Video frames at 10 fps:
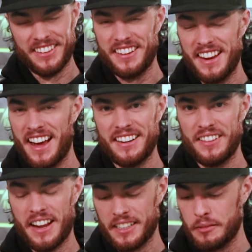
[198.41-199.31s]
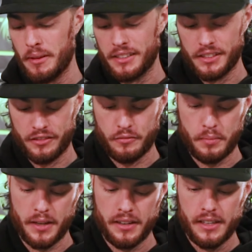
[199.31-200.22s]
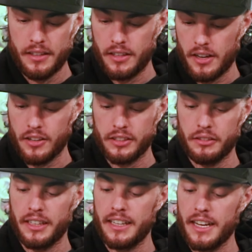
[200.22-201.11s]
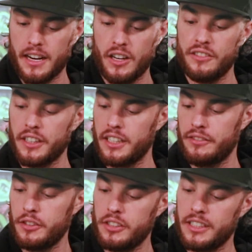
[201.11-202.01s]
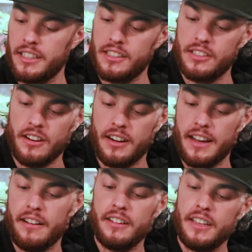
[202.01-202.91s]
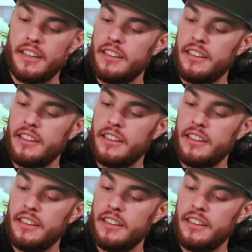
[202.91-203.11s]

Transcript: They're not that expensive, but also again, kind of overkill if you're just getting started out.